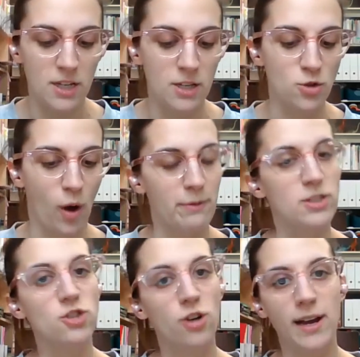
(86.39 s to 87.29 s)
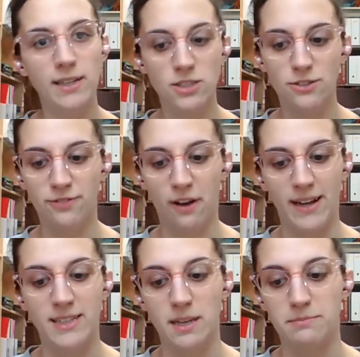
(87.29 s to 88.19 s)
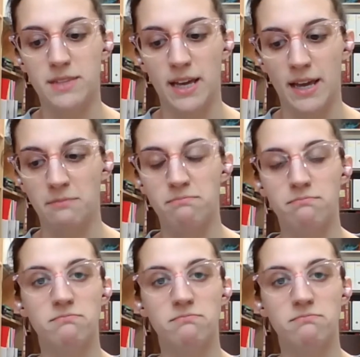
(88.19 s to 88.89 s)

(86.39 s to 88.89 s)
So I was trying to find something